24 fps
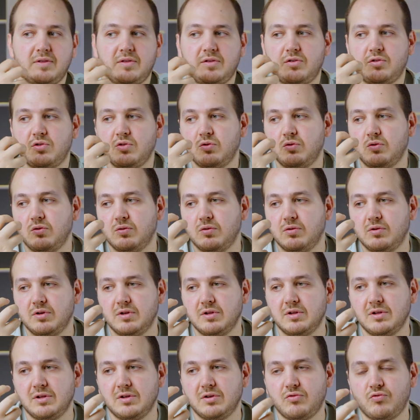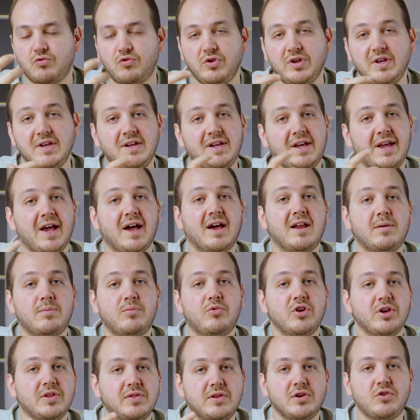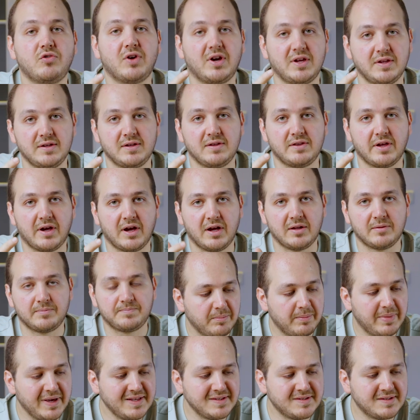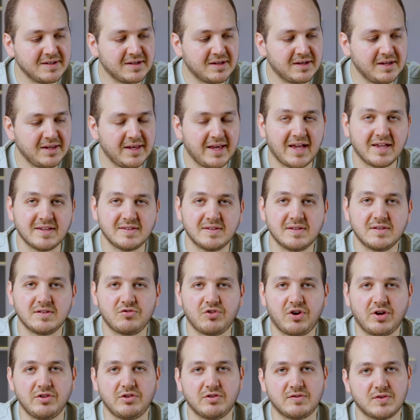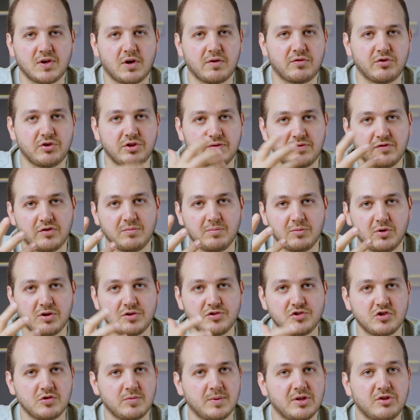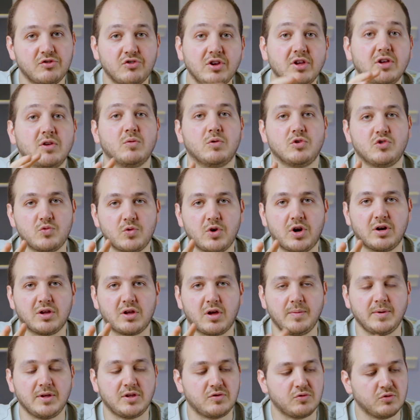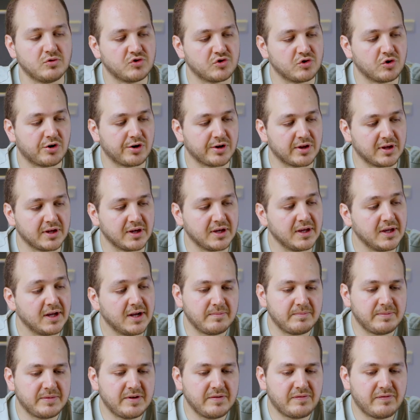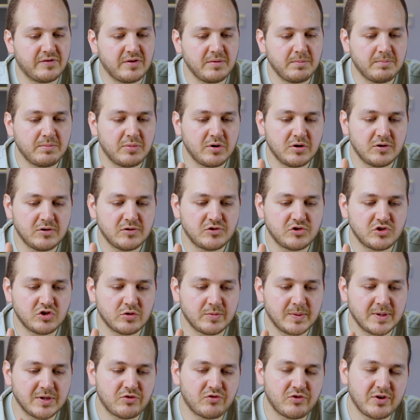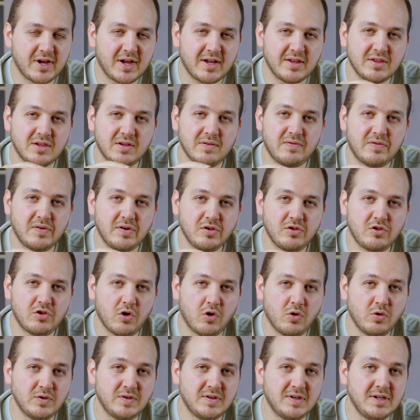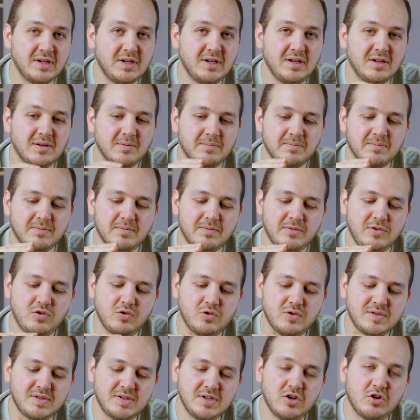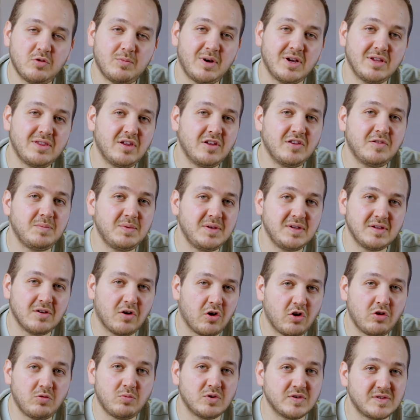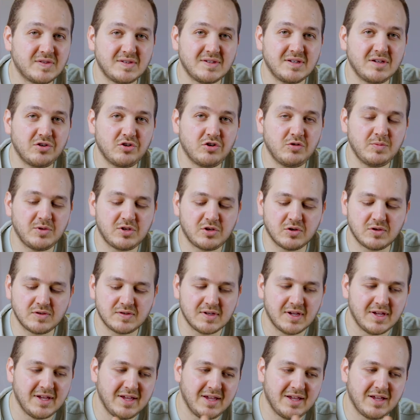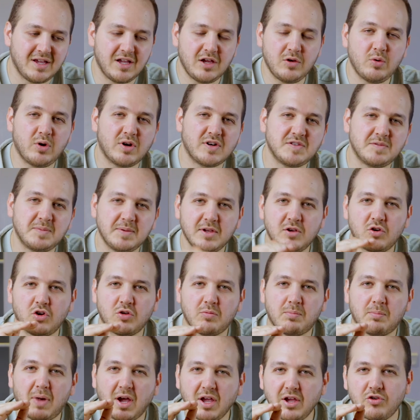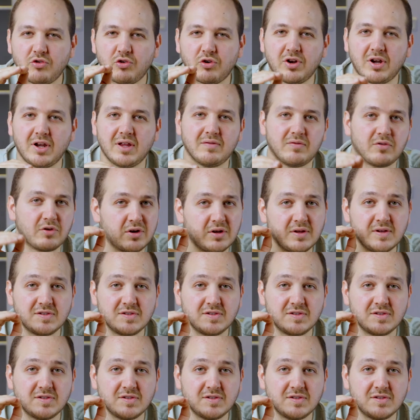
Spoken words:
to recalibrate the grinding dial. Basically, as these grinders offer different Burrs geometry, which we are coming to shortly, different Burrs geometry and different coating, your 0 might not be almost 0, because here we are speaking on a micron level,